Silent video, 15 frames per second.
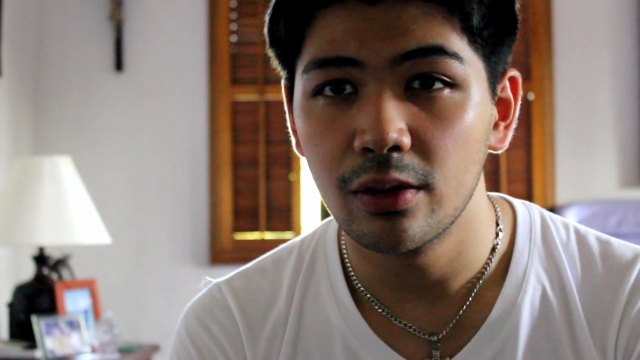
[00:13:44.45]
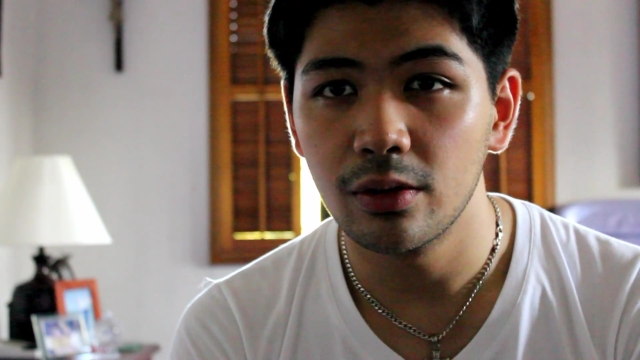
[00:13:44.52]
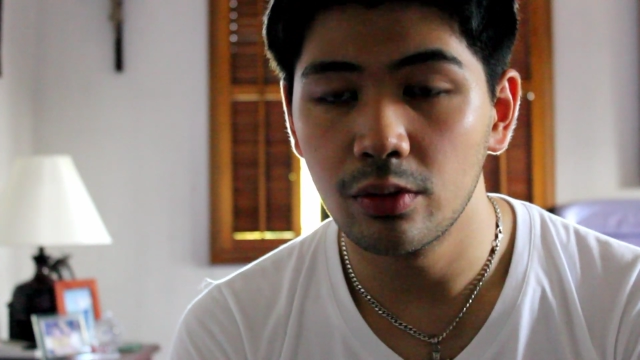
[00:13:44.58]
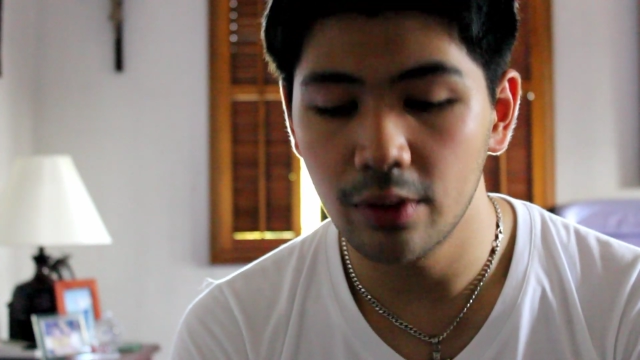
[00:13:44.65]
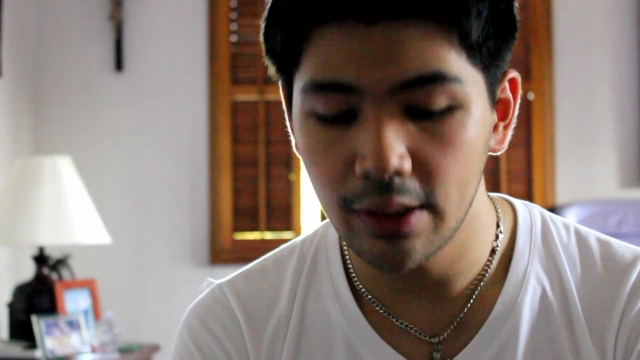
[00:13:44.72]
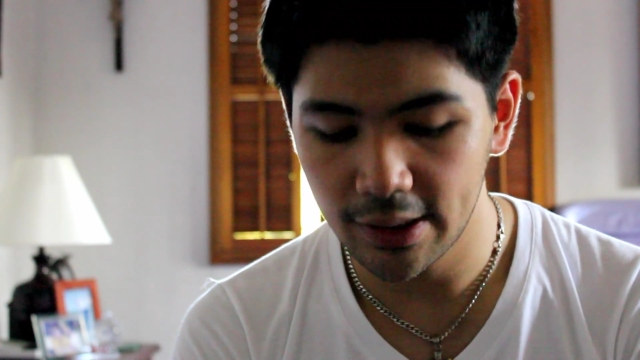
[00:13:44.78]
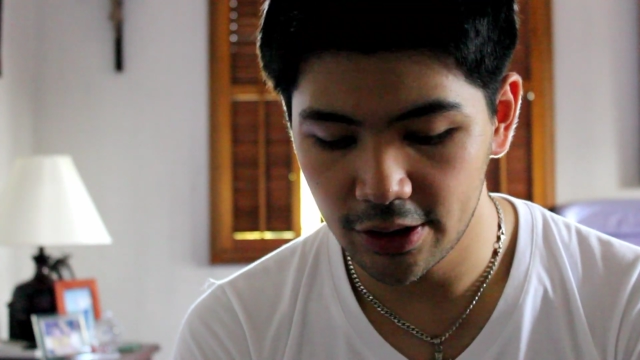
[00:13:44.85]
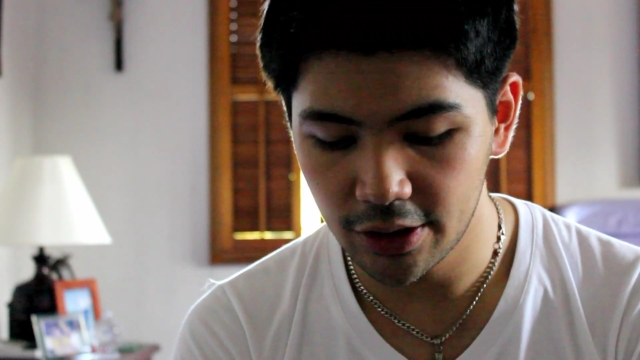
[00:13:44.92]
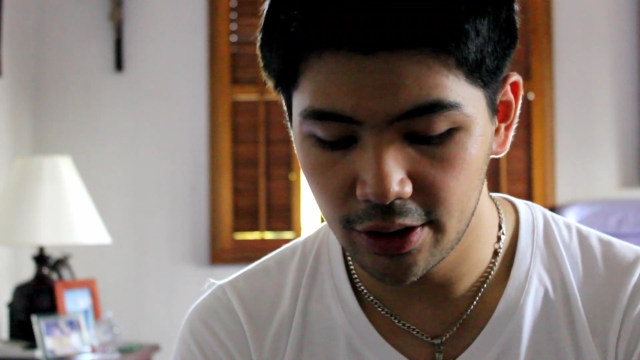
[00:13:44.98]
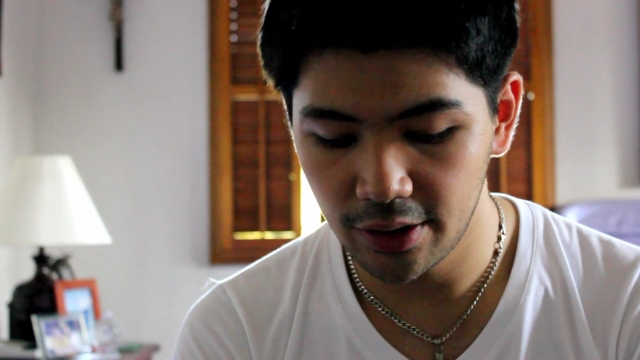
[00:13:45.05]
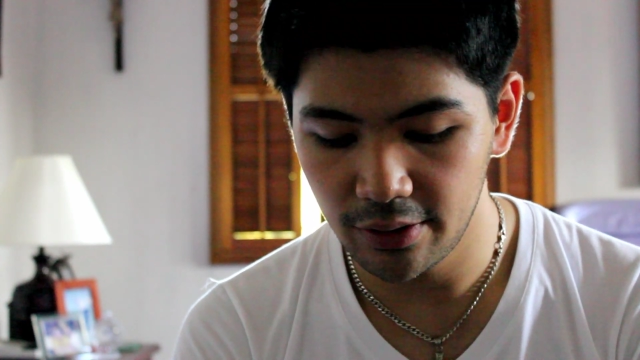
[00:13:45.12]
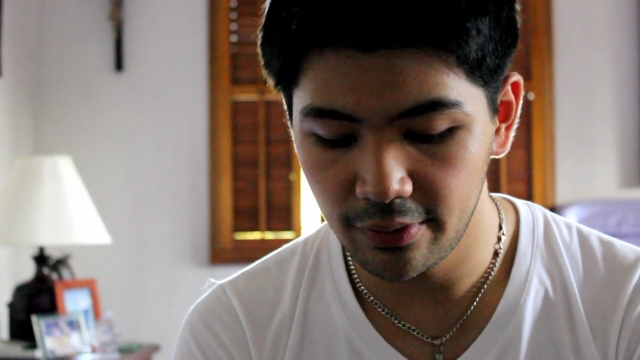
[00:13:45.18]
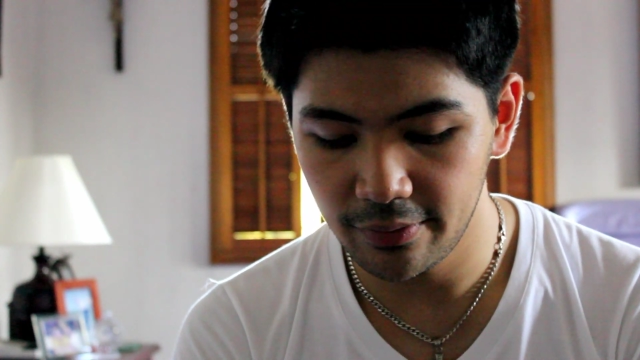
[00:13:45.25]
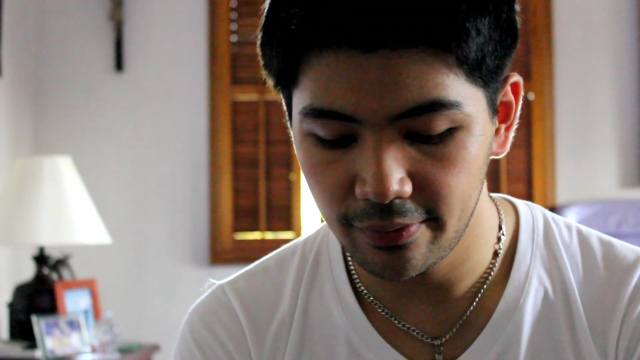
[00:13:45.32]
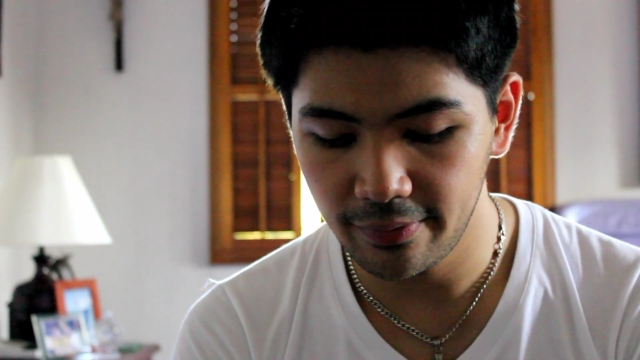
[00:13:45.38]
would
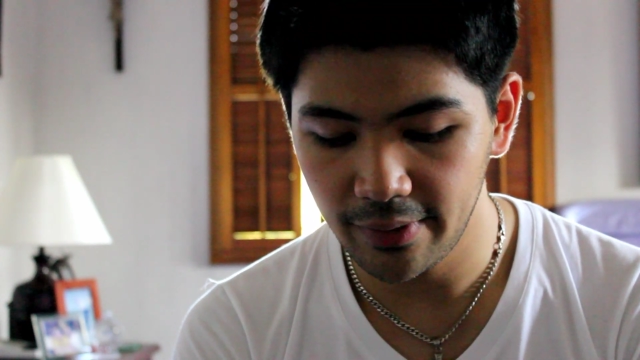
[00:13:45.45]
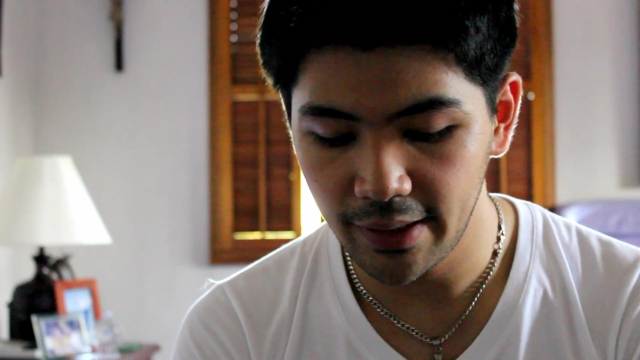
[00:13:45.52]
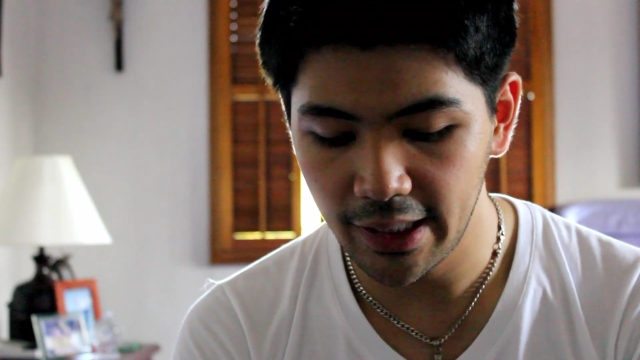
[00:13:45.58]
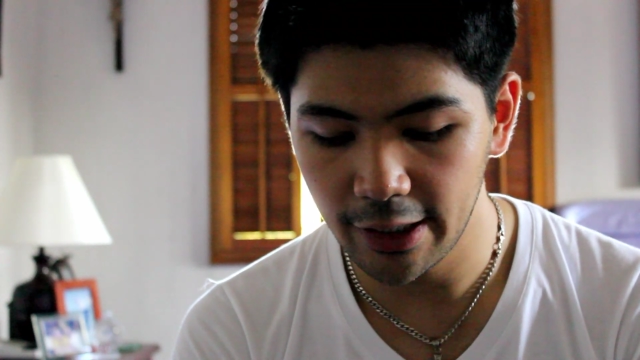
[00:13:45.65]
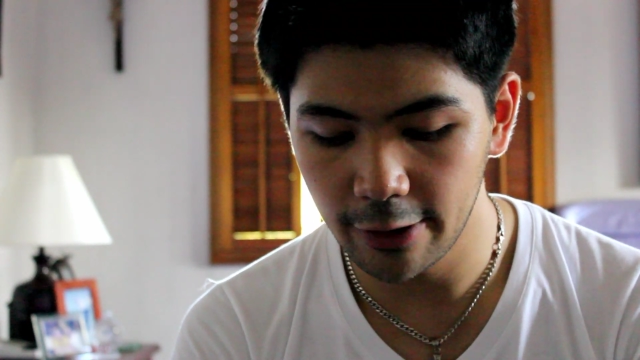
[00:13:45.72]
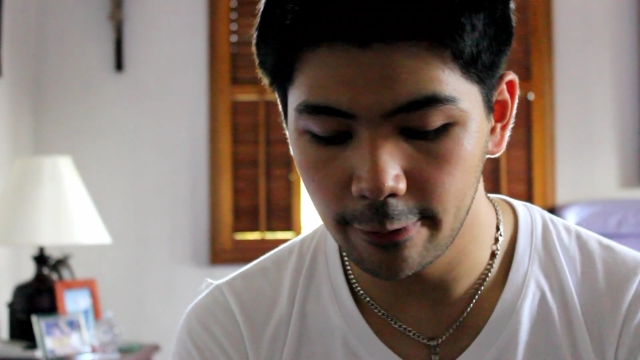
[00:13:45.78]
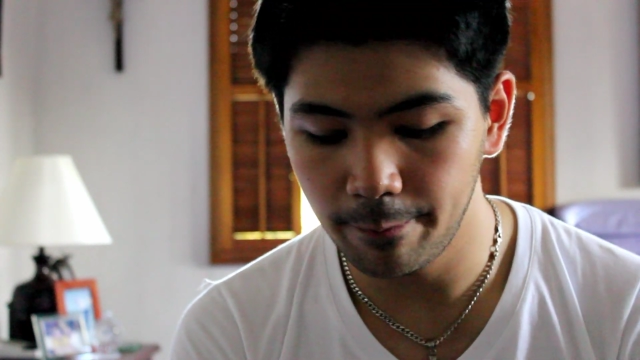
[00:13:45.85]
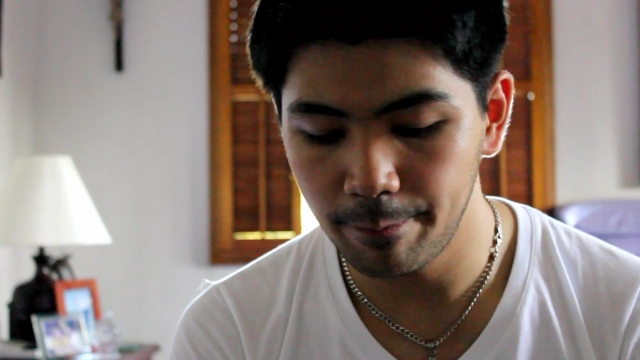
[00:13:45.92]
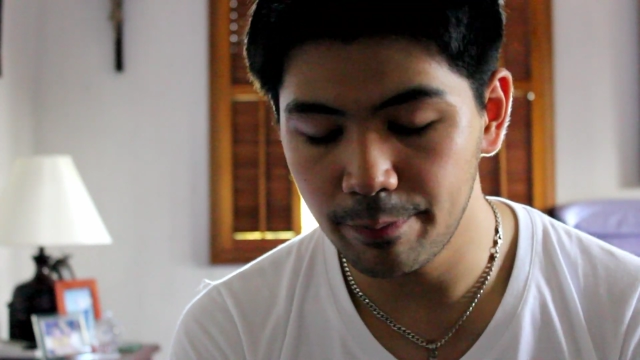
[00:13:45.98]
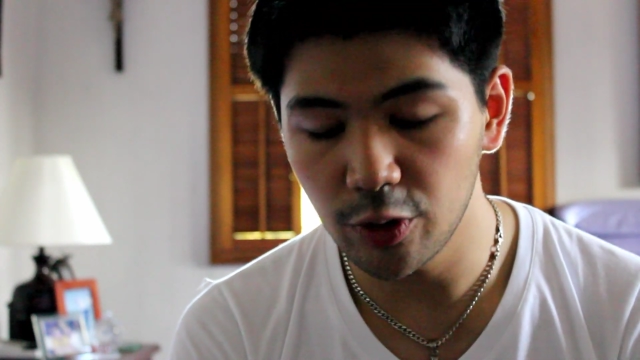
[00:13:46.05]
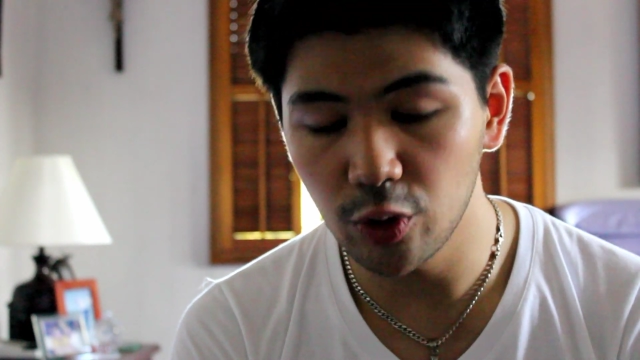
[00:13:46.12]
actually help